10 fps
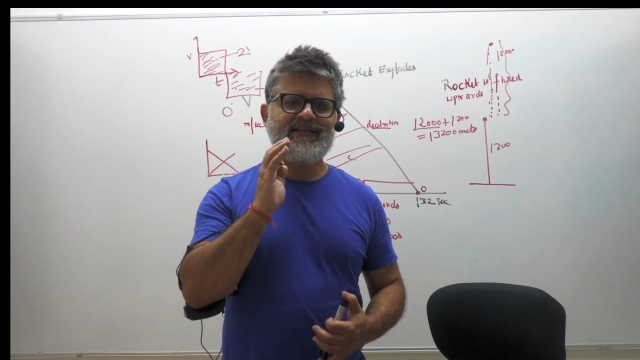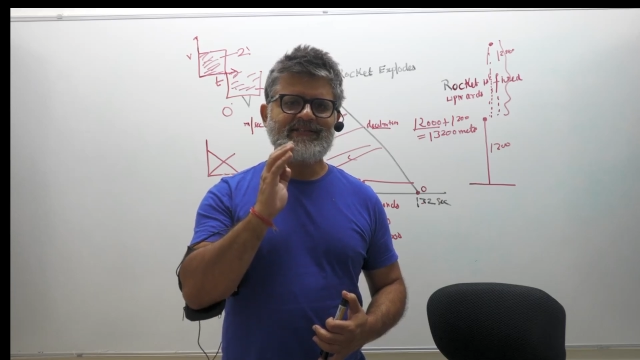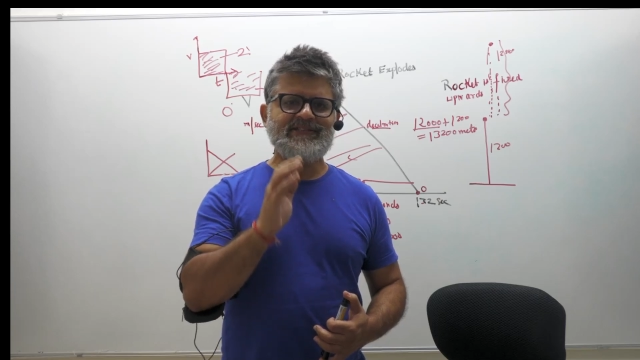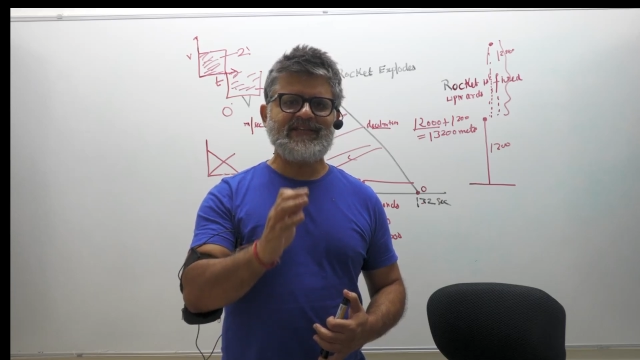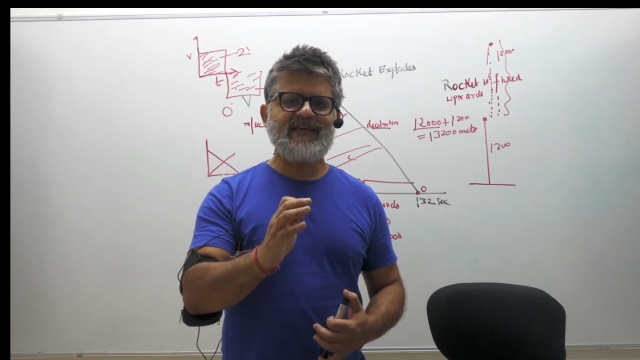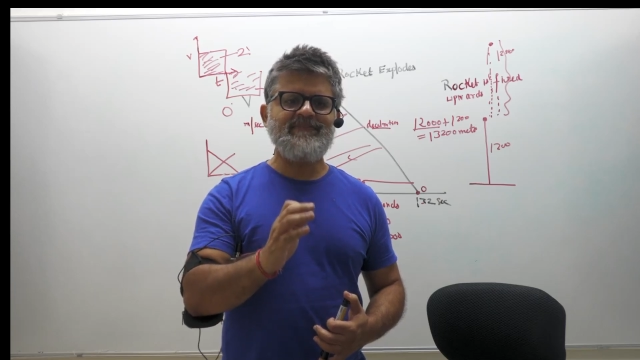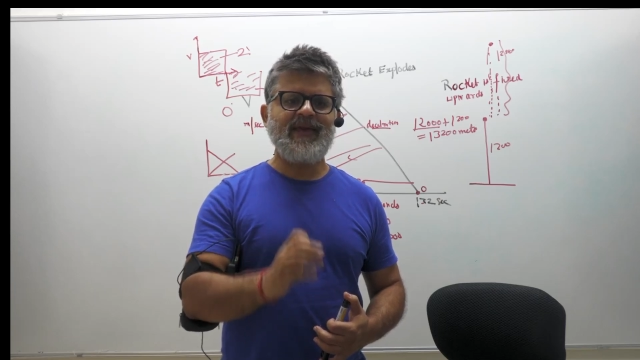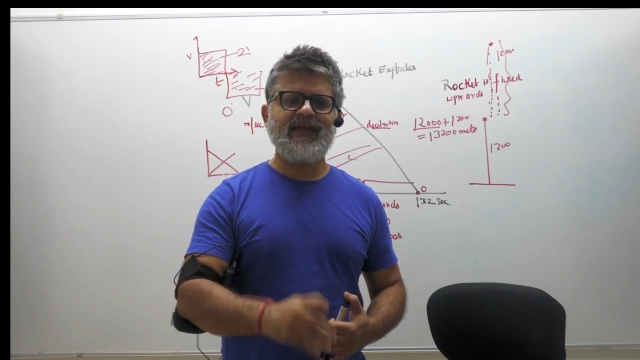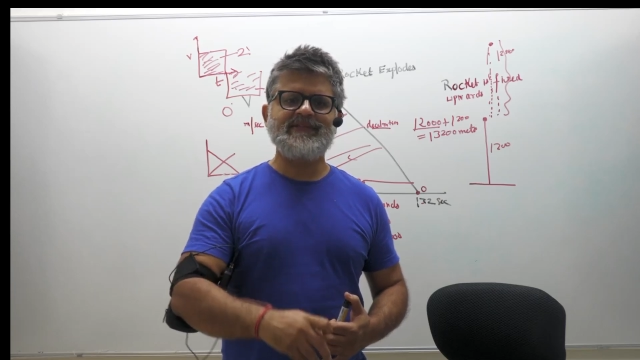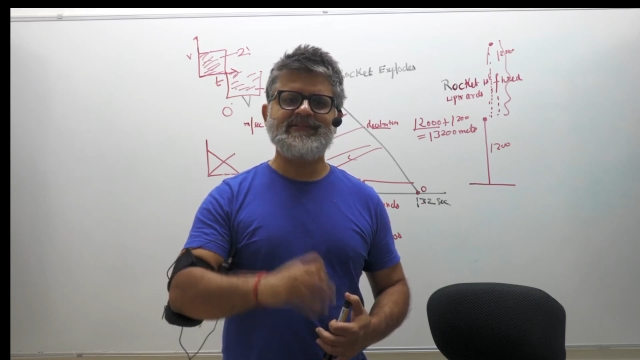JEE
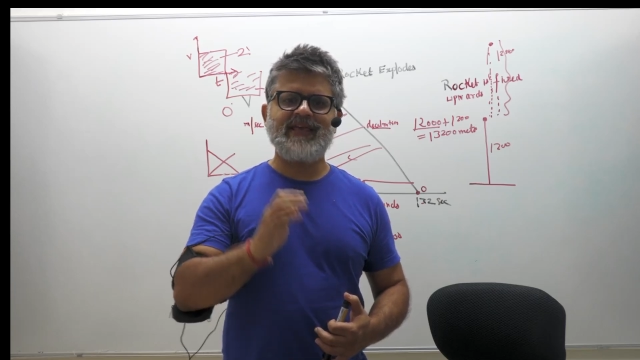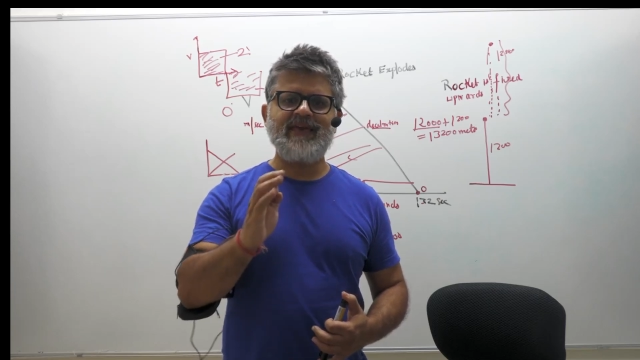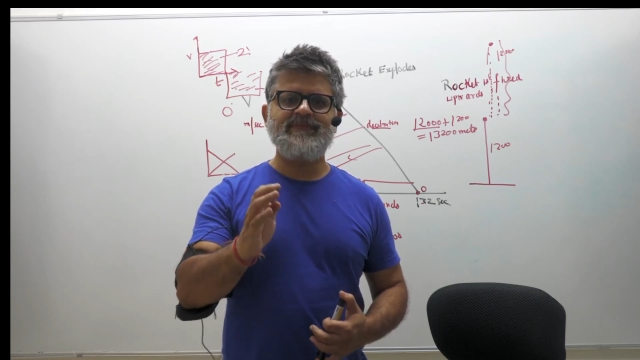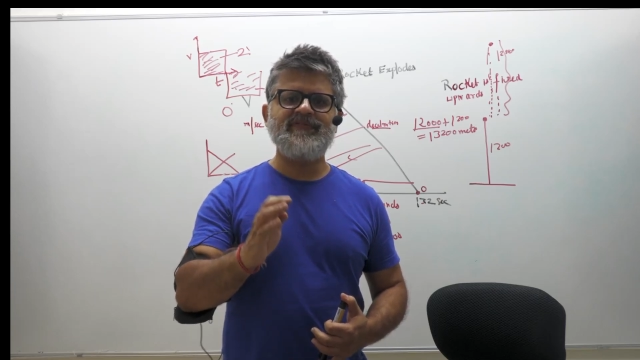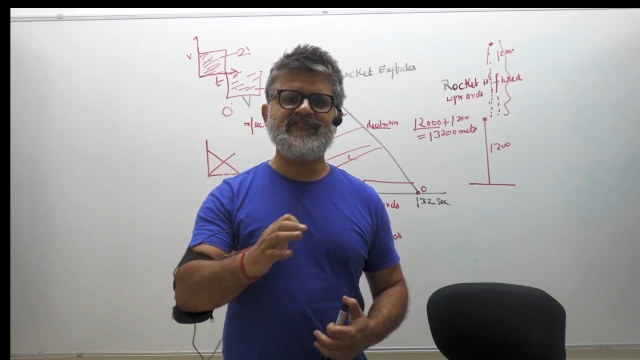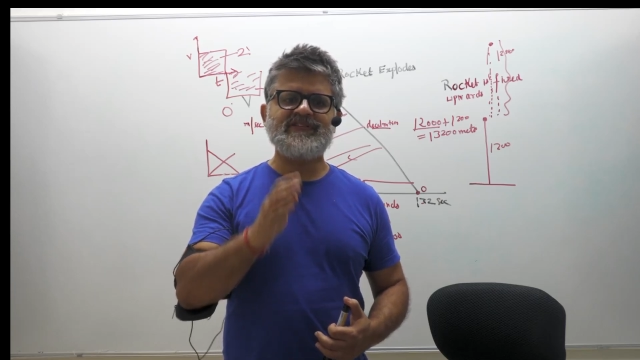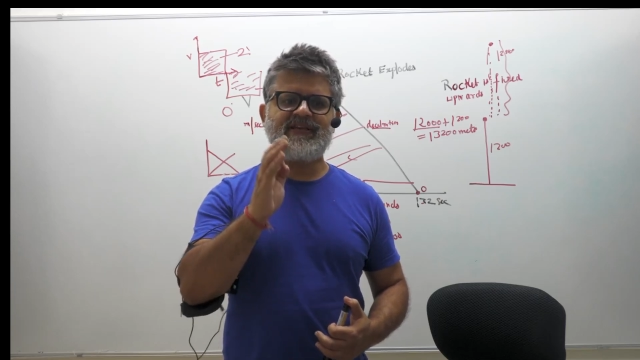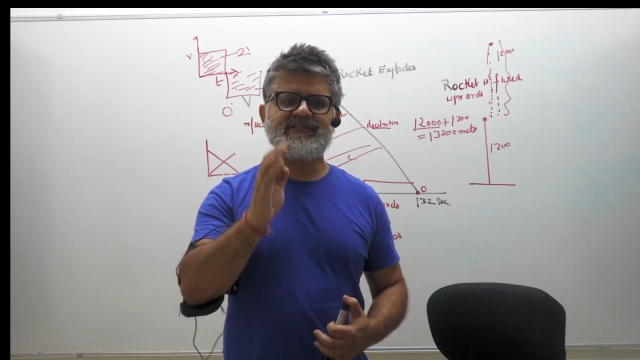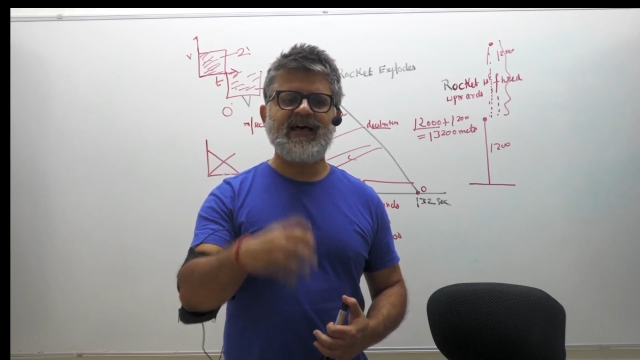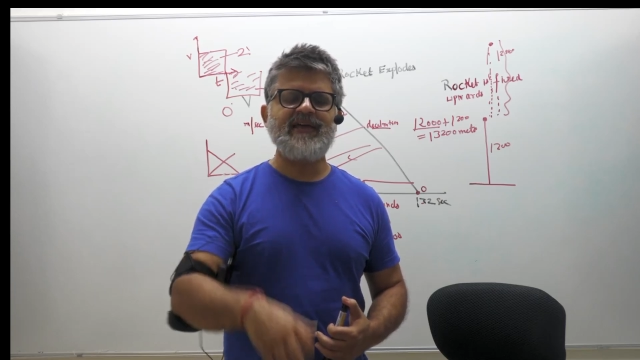Mains, AP
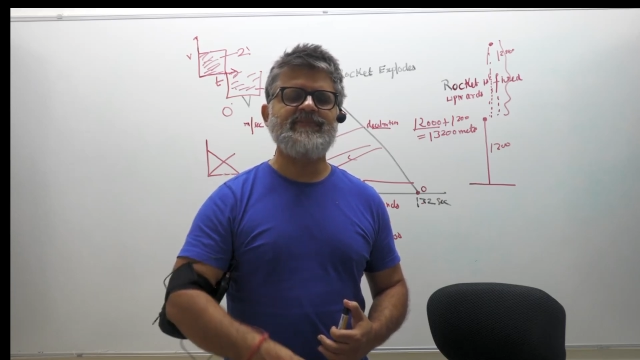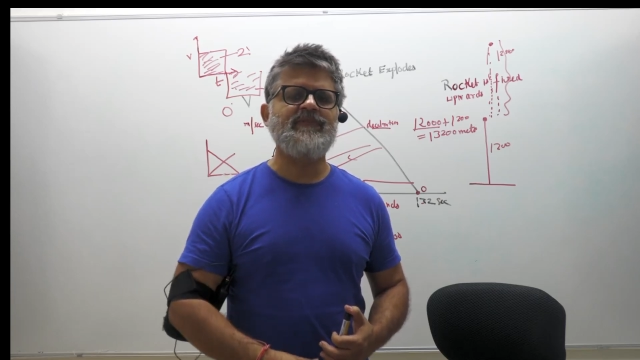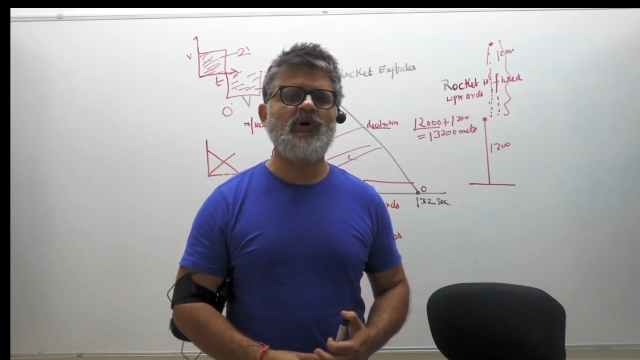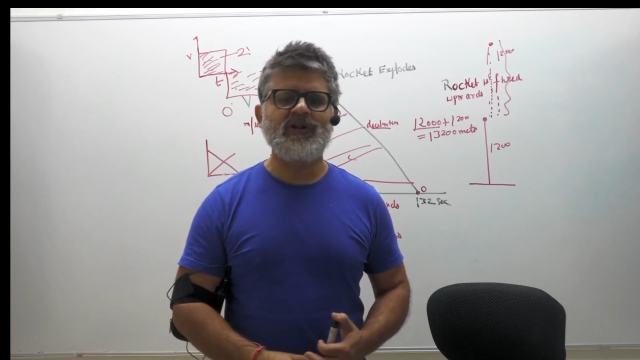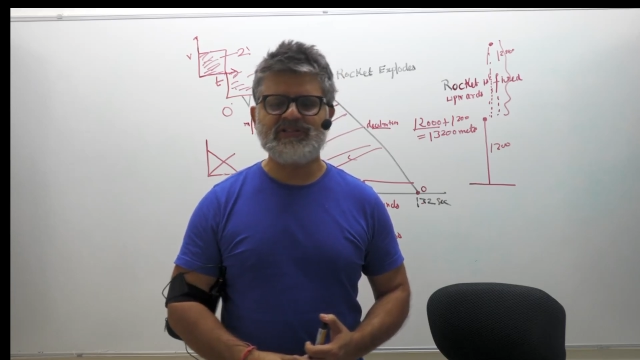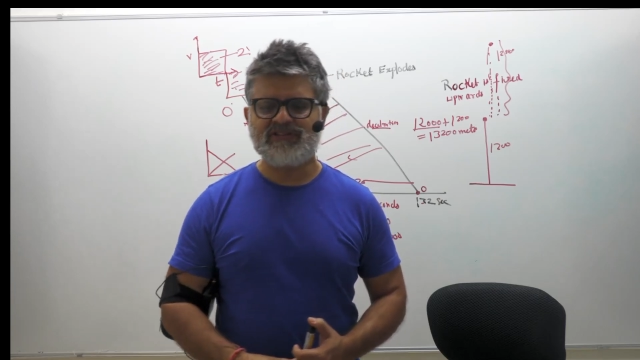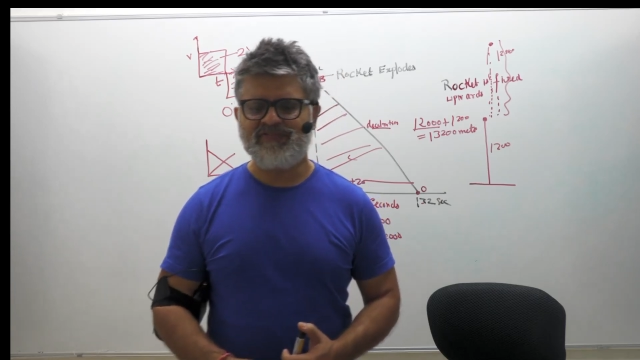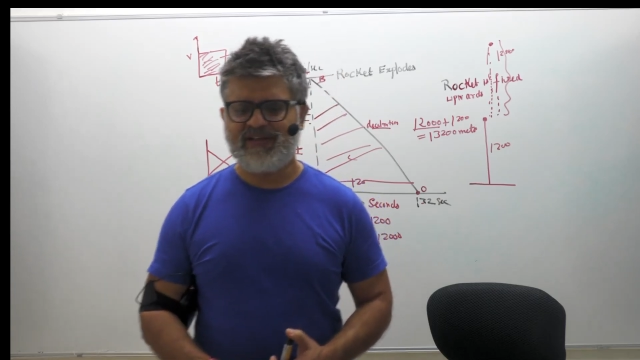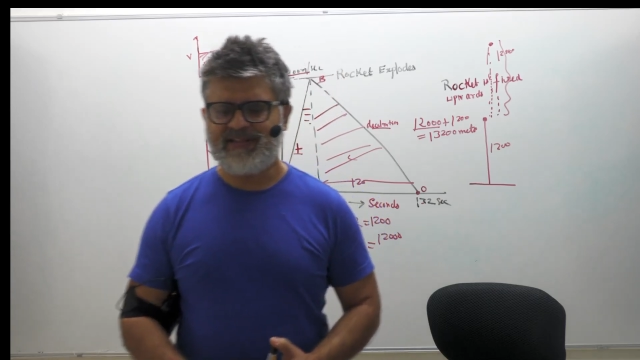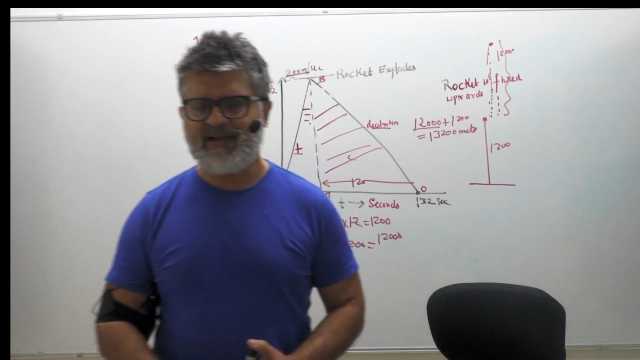Physics, IB Board and stuff
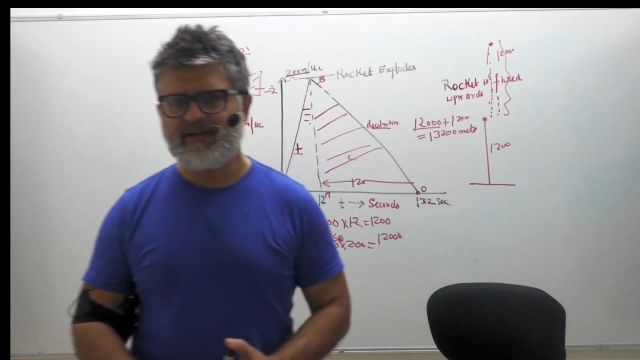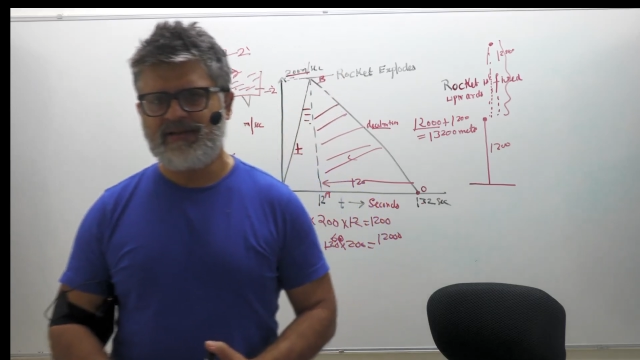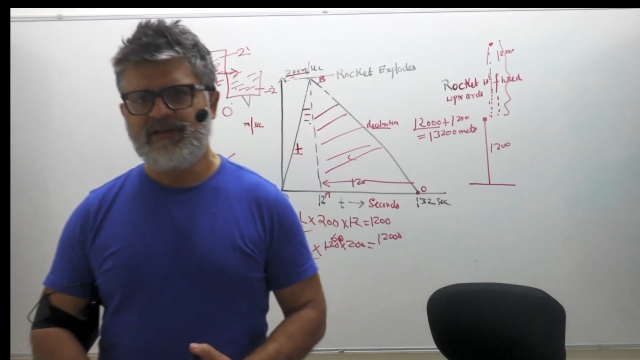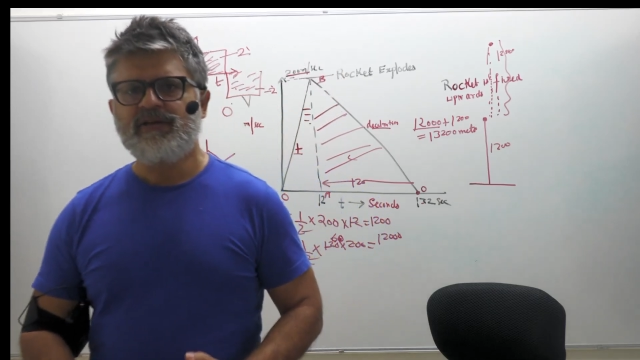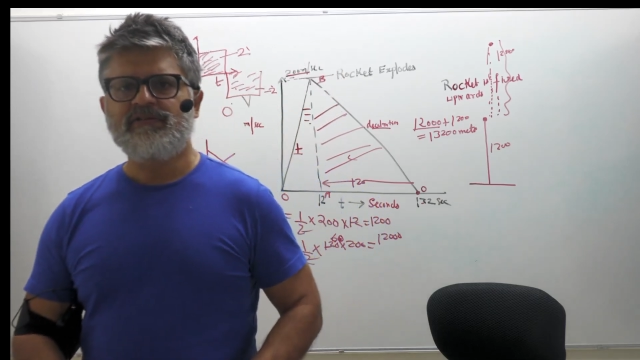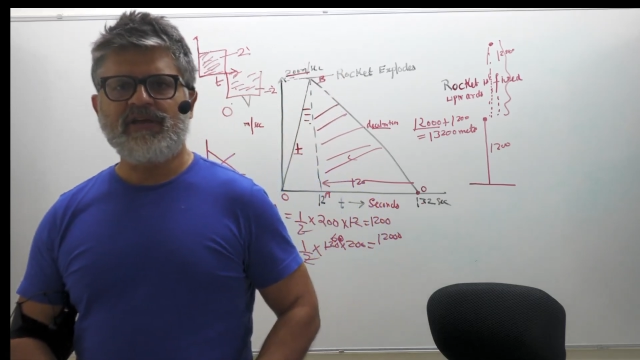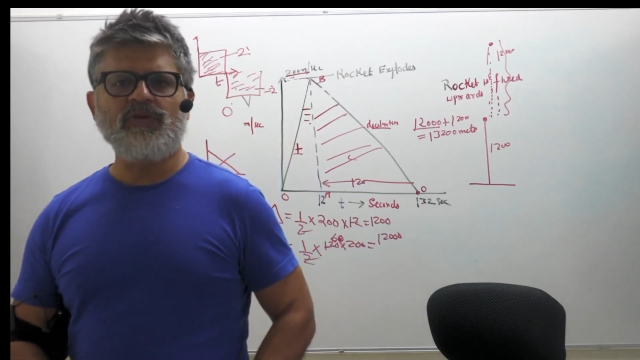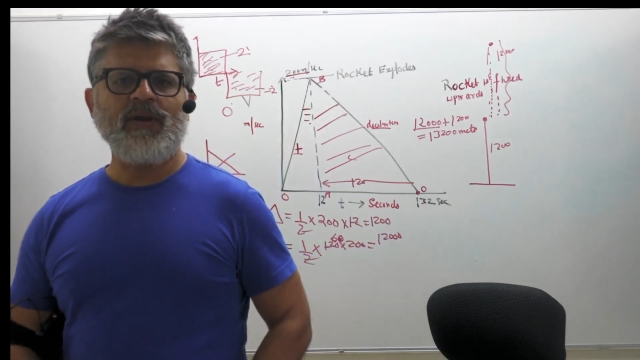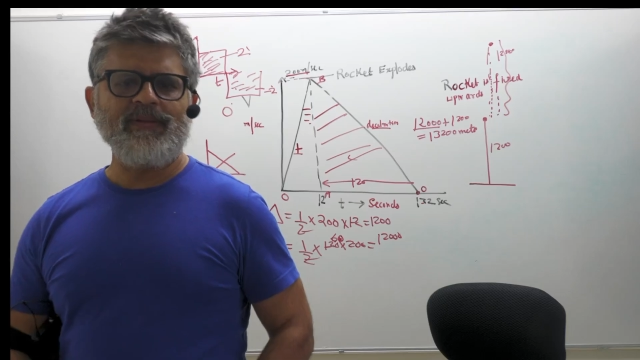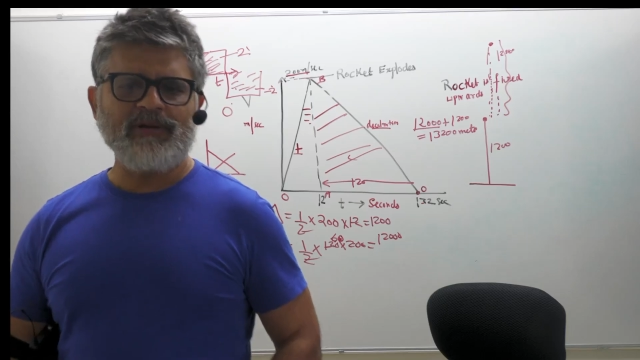like that. Thank you
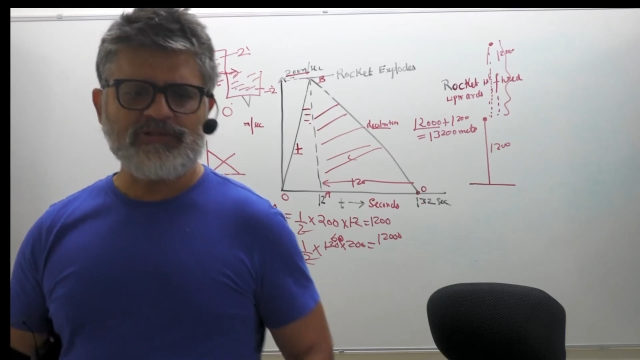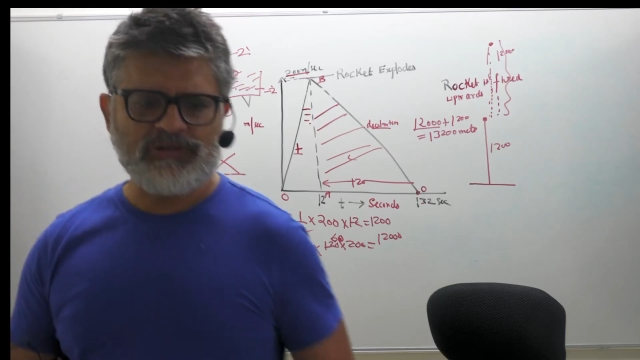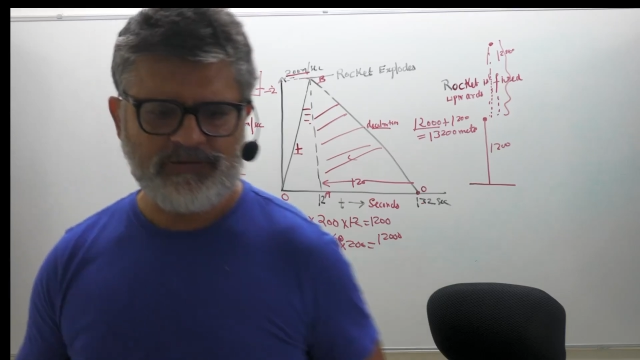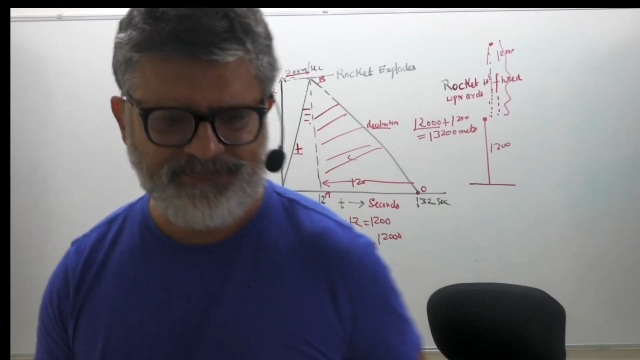very much.